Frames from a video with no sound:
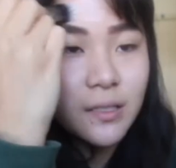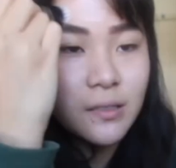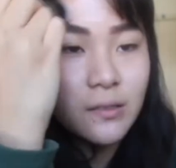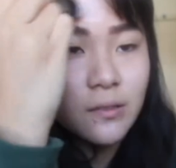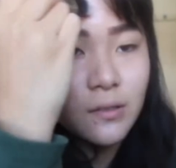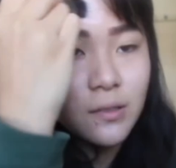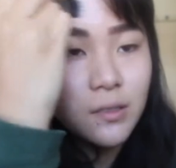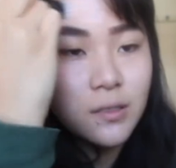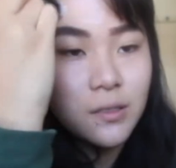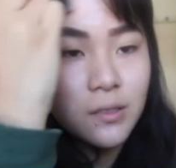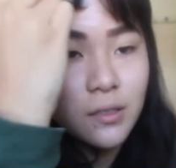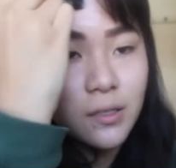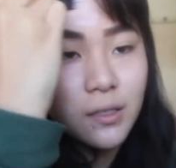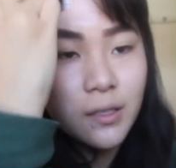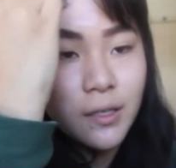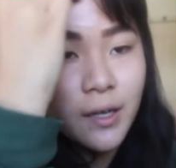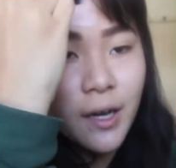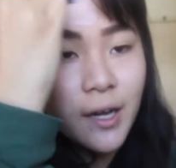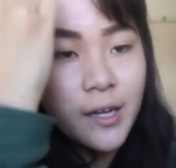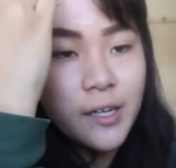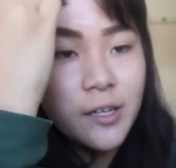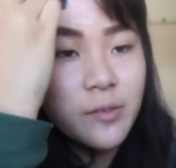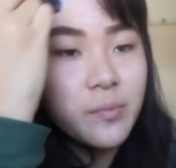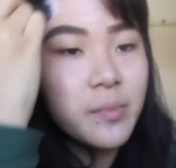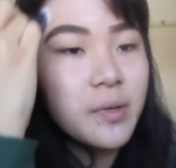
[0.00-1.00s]
this look is gonna
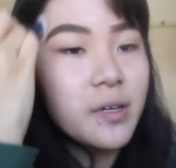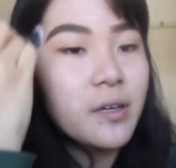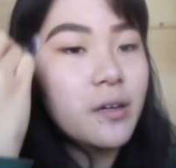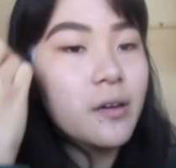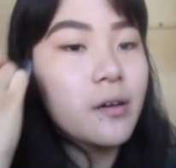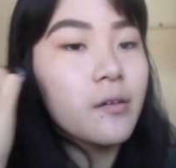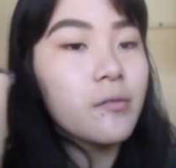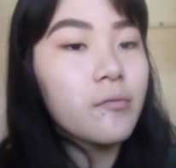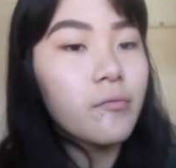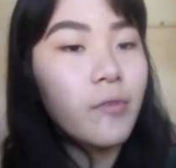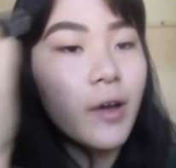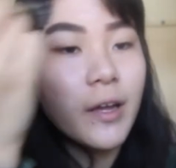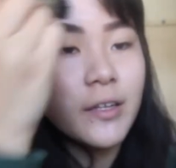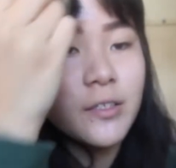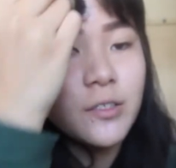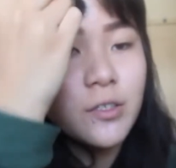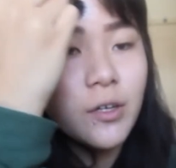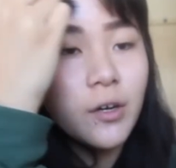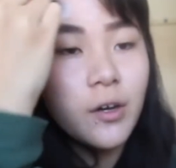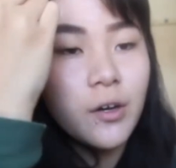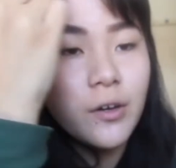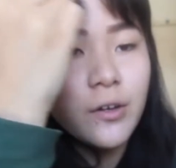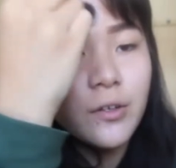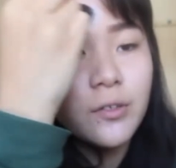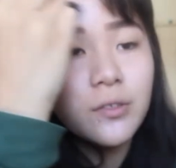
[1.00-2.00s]
kind of be red
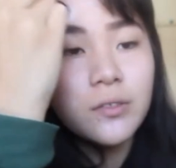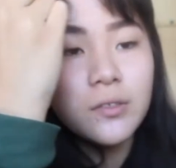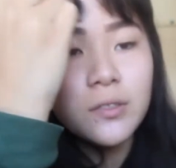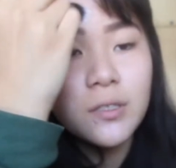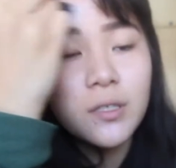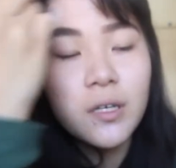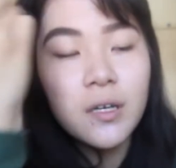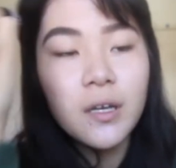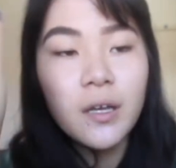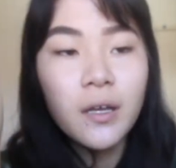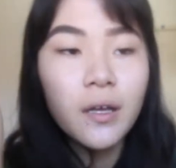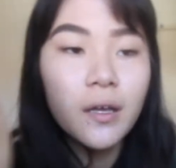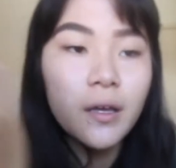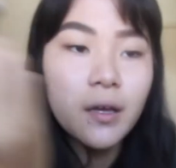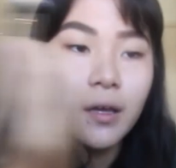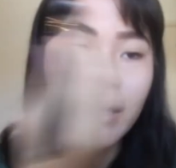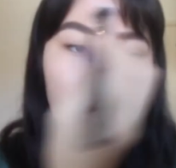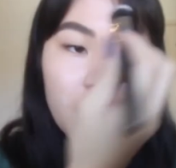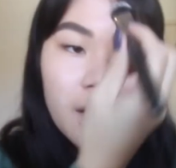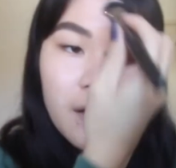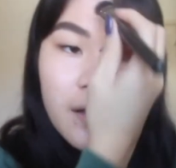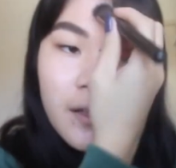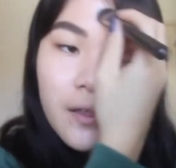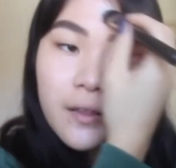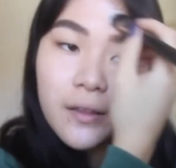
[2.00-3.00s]
toned,
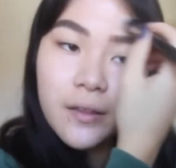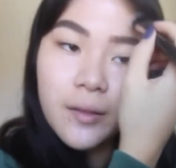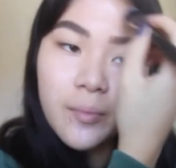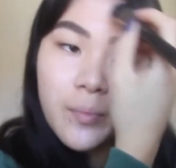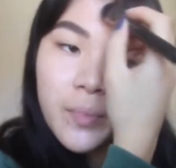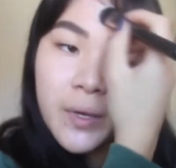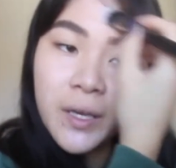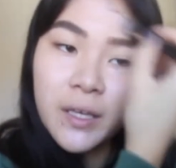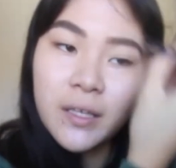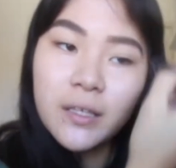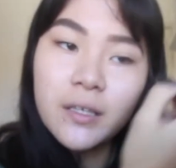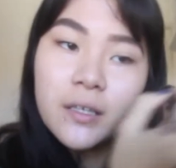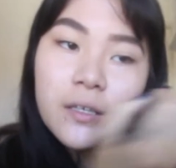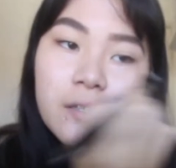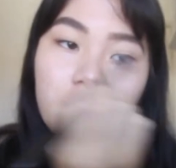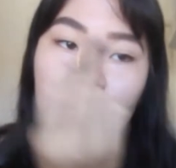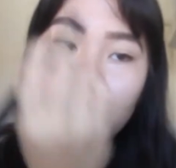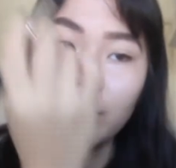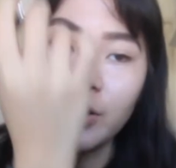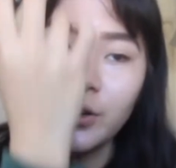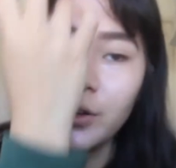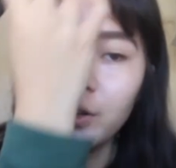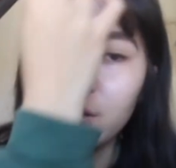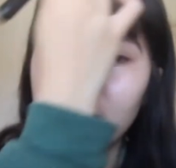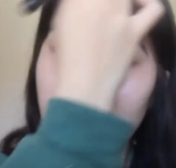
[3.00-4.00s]
the pinky
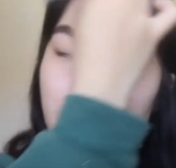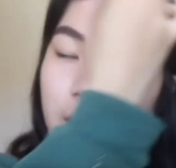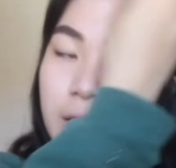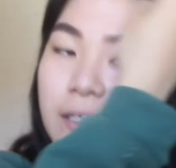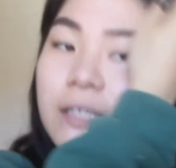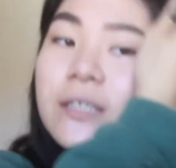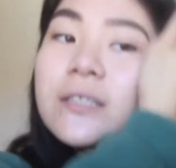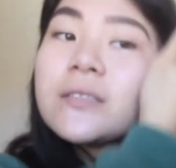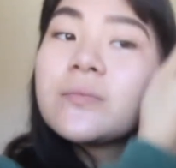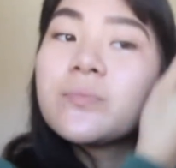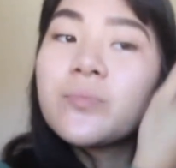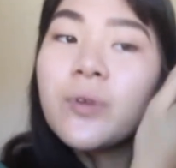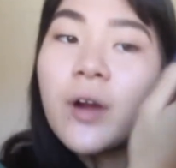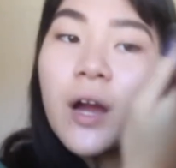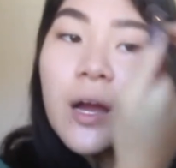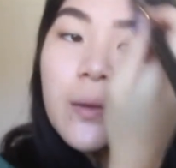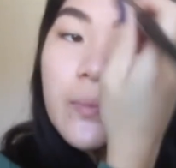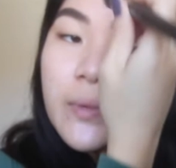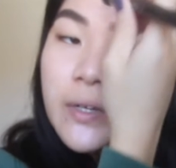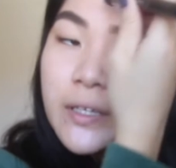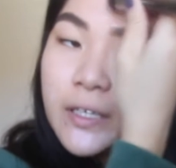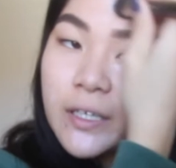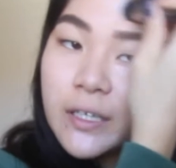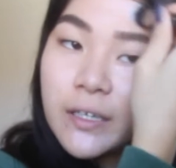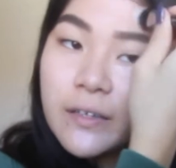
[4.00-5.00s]
glow that this
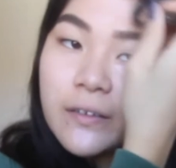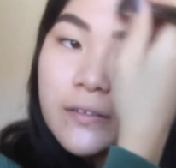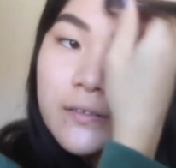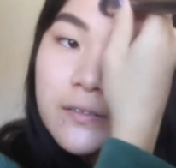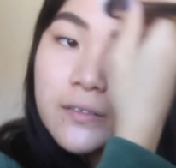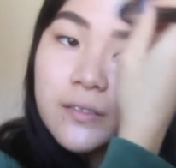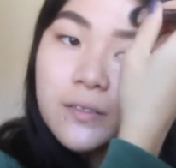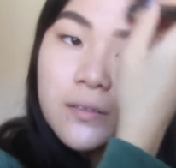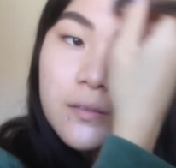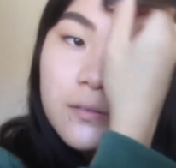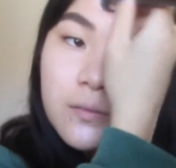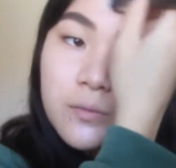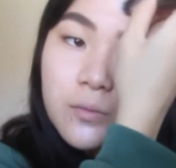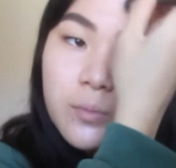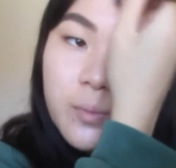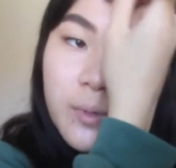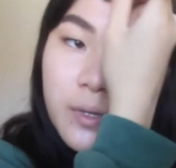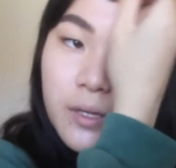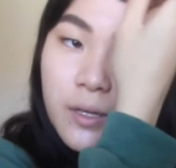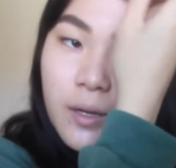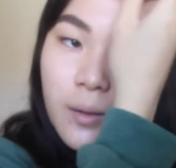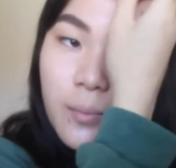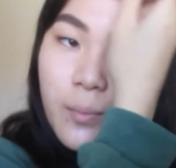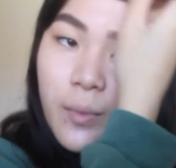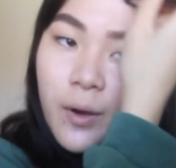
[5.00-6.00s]
primer gives will
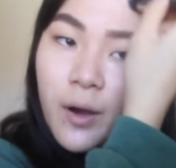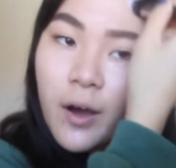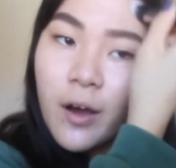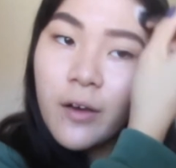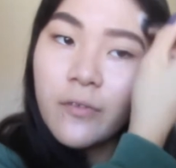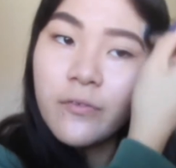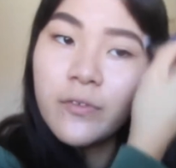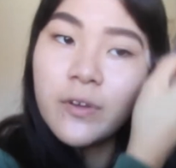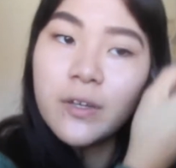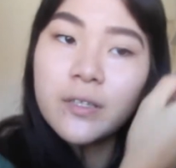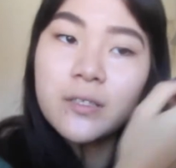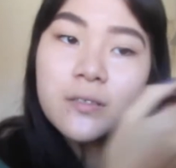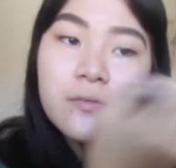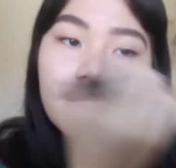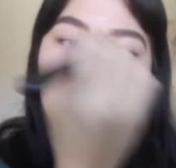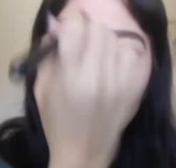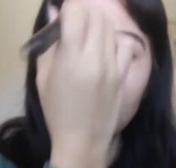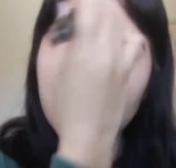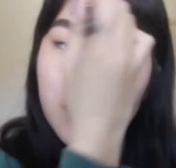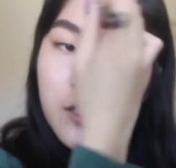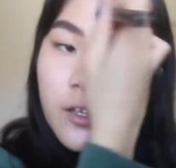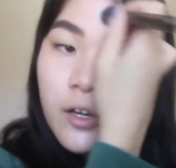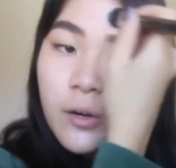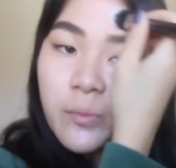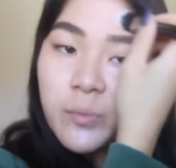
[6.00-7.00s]
be perfect and
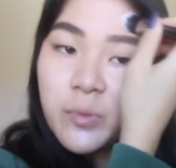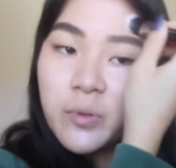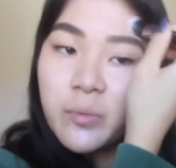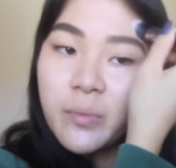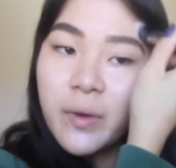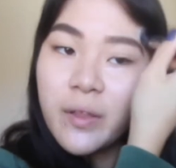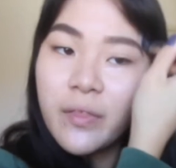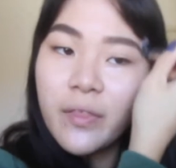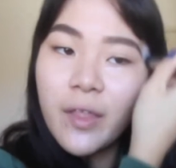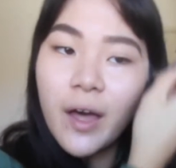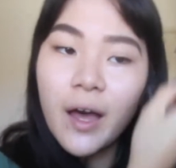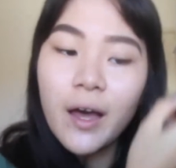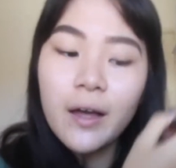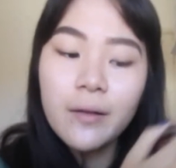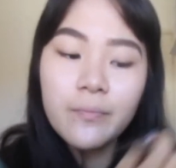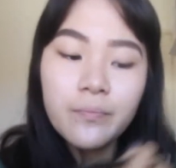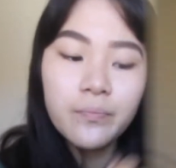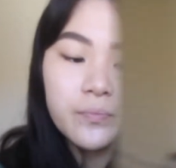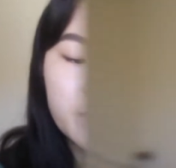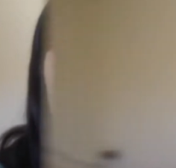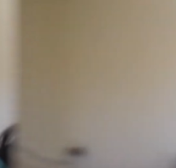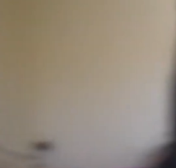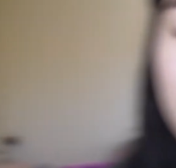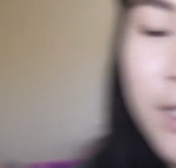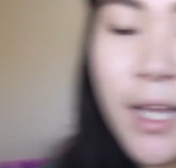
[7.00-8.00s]
really complement that. I'm
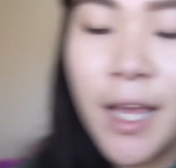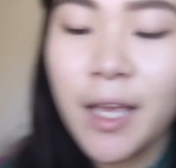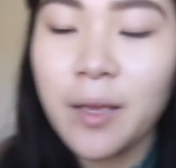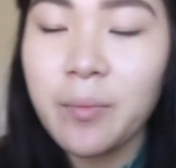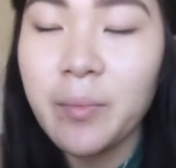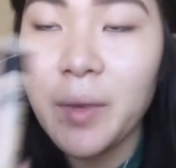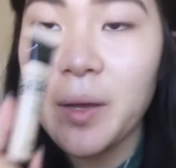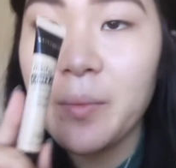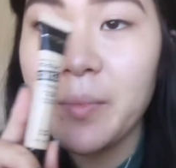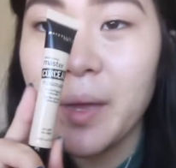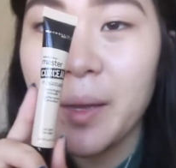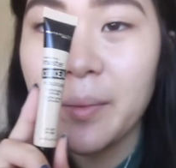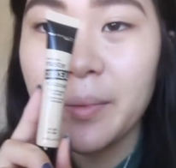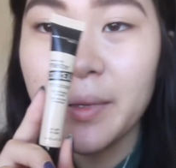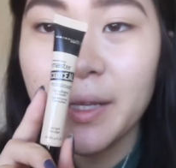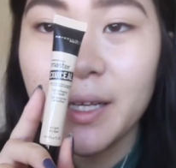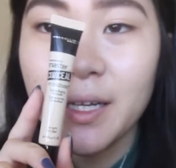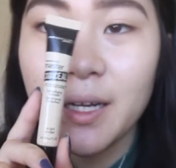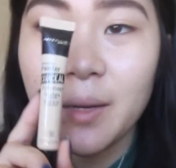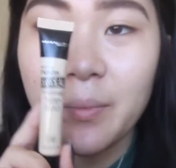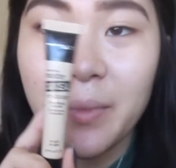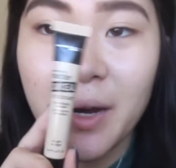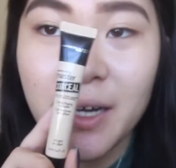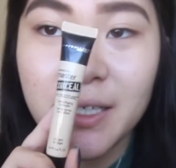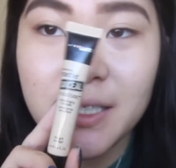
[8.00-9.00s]
just gonna take my
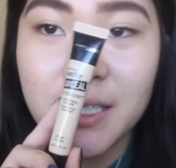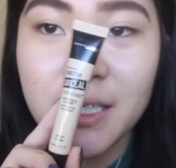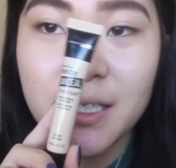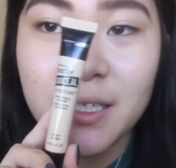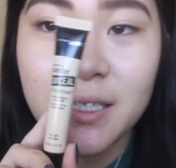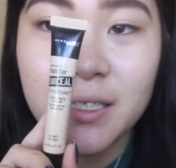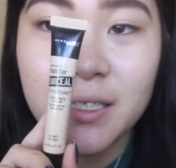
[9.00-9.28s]
Maybelline Master